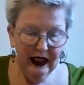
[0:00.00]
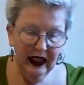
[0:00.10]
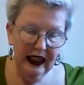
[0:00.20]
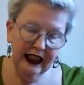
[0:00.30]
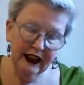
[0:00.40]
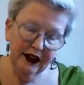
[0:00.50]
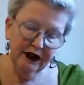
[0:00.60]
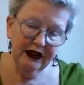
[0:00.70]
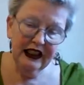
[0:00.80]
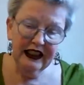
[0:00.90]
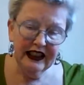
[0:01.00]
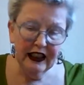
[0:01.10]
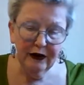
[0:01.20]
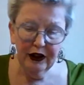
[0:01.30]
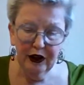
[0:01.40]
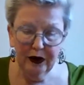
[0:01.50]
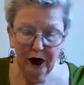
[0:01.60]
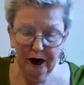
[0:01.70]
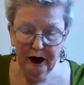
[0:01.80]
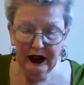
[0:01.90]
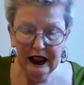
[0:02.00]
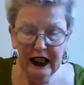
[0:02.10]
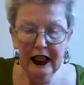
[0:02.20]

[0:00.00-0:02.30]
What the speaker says: I don't really see what the problem is.